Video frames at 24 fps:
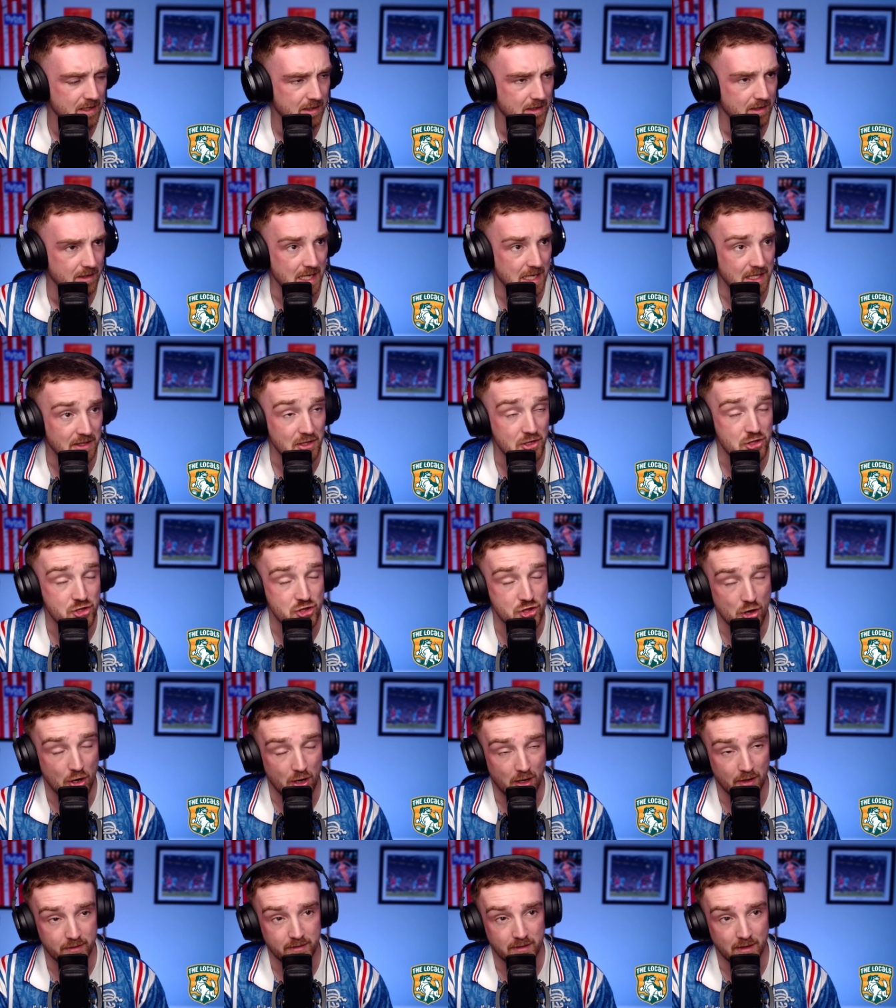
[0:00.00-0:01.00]
he had a
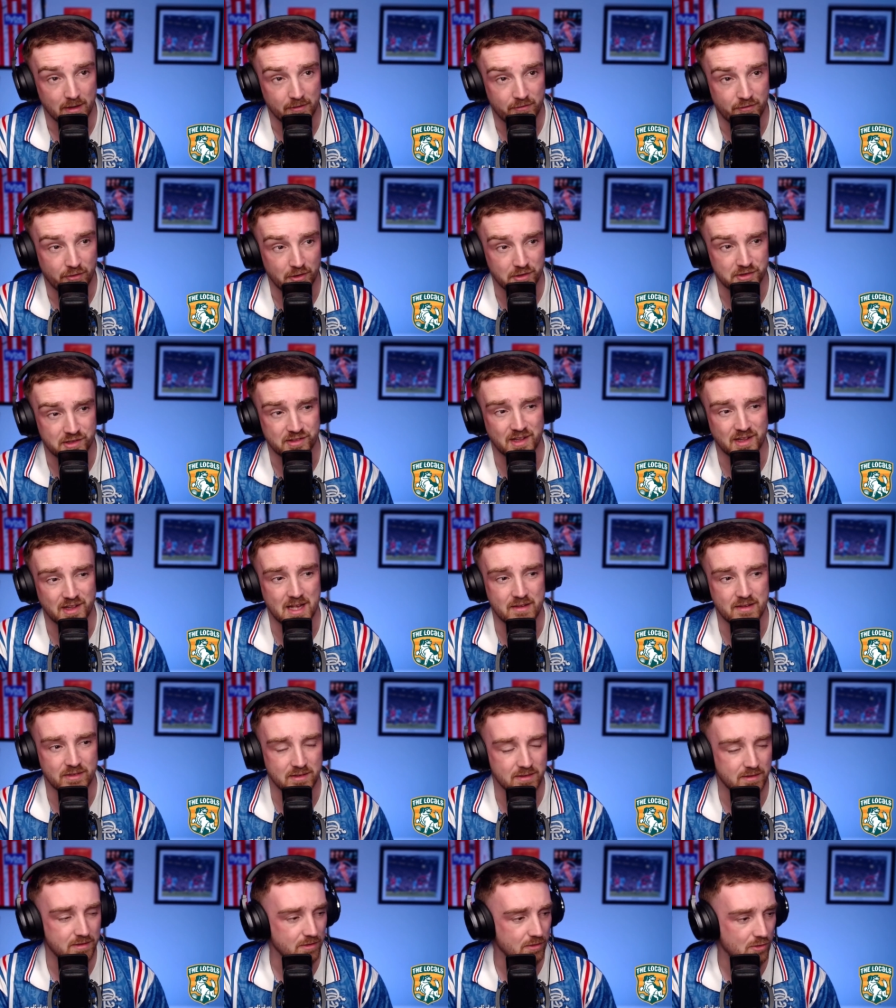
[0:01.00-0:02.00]
shot that forced a save
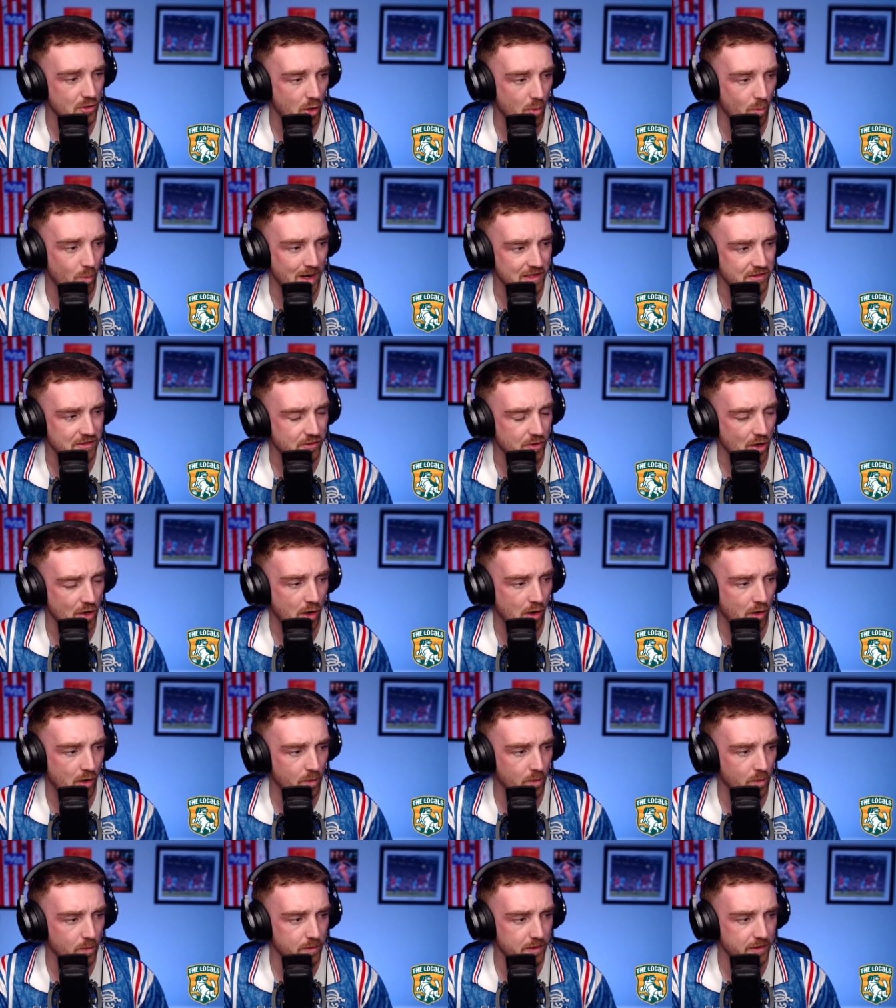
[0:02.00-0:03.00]
into Conway's goal.